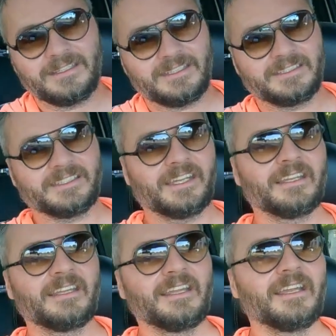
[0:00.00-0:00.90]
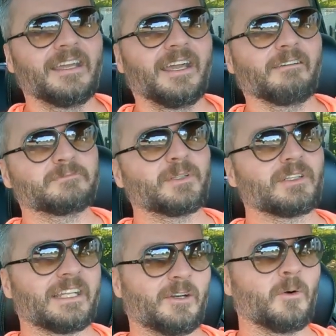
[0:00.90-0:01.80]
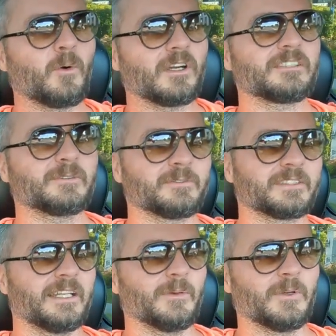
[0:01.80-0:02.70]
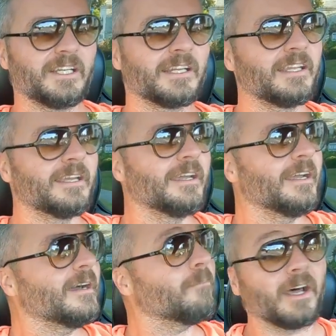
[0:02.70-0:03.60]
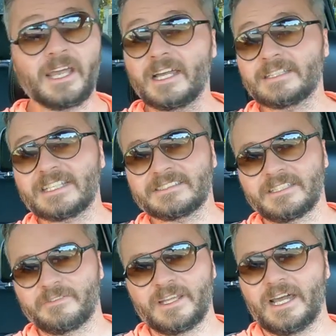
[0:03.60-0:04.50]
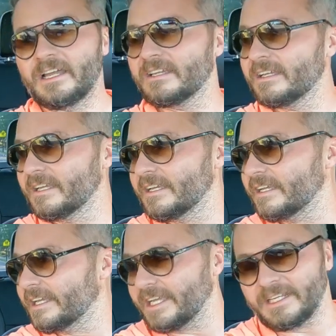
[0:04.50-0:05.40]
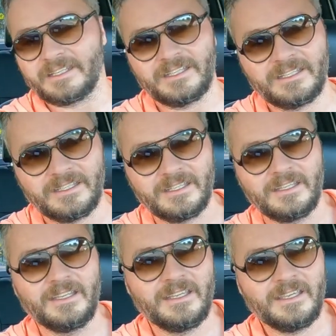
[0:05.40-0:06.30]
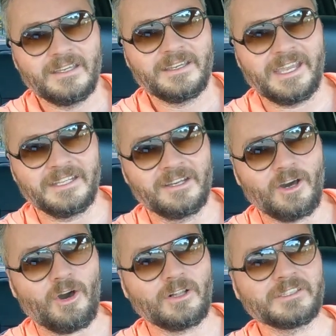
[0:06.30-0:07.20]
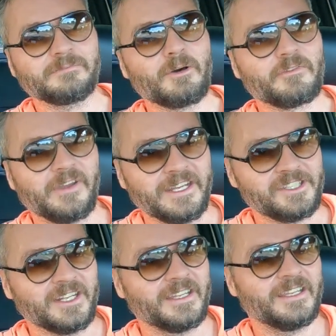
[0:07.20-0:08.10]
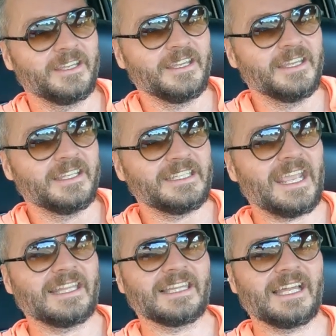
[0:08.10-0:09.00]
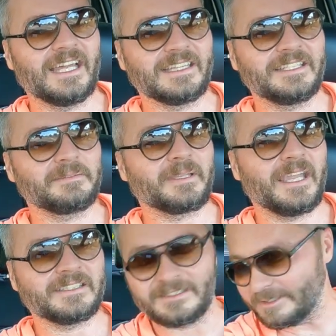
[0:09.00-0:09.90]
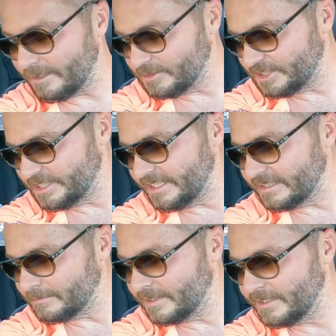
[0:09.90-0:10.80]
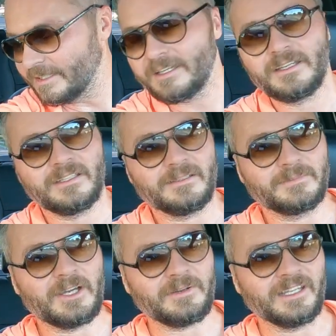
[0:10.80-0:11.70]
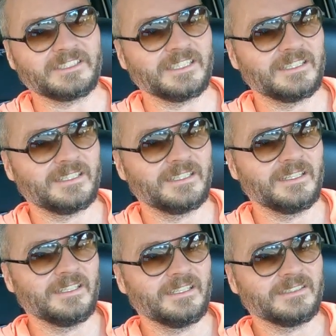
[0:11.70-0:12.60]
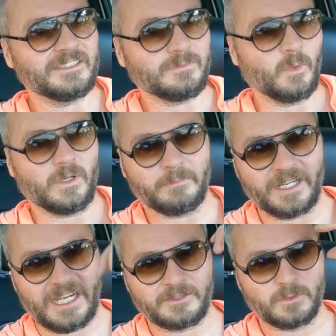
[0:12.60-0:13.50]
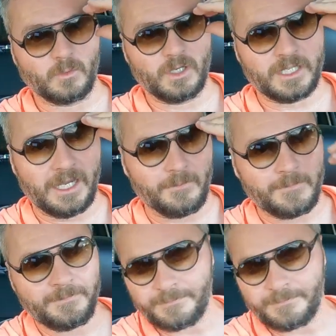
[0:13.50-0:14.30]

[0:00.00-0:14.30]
Then he said I was built like a horse, which was kind of weird, but nice enough guy. And hey, all his motivation. He ain't lying, leave them cakes alone. I was just eating them donuts this morning. But I got through the workout.